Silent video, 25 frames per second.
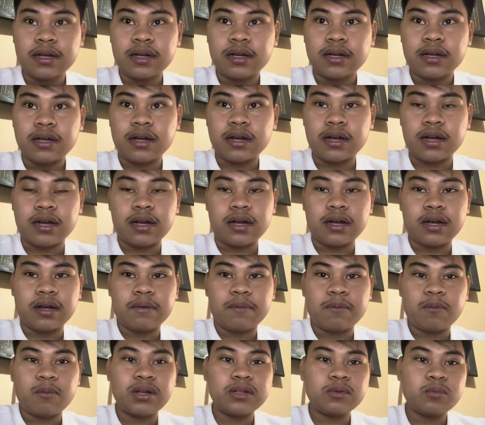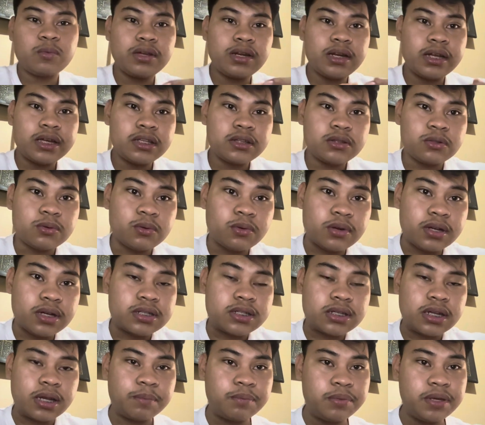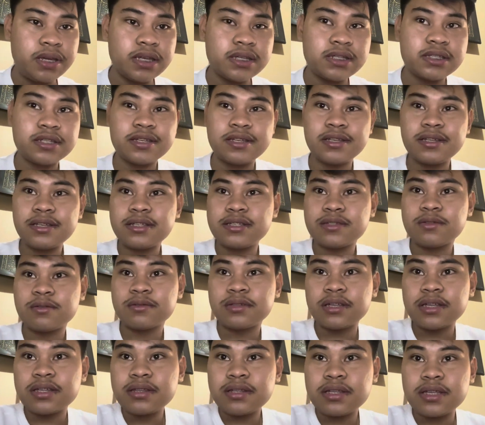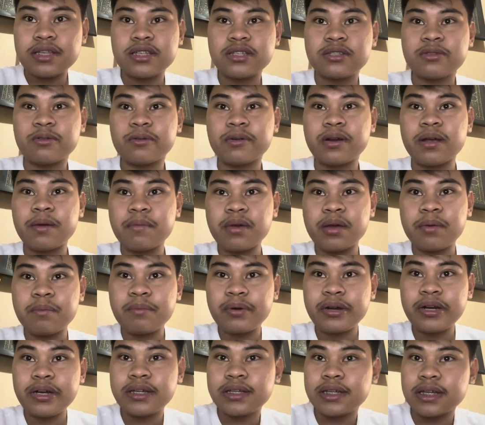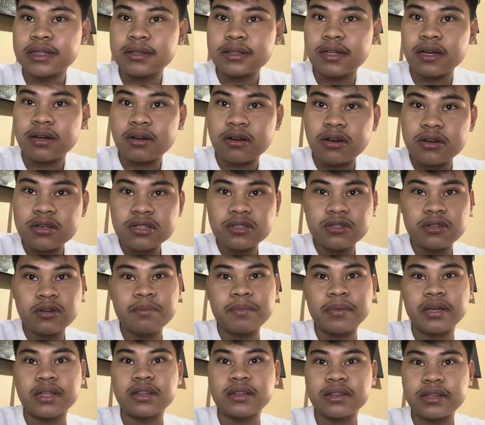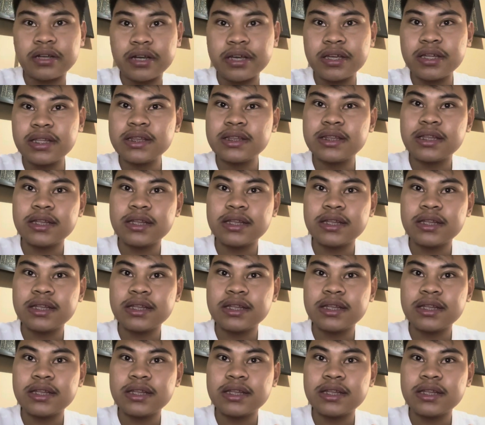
Uh, what will I do as a BSc student is to remember that the custom and trade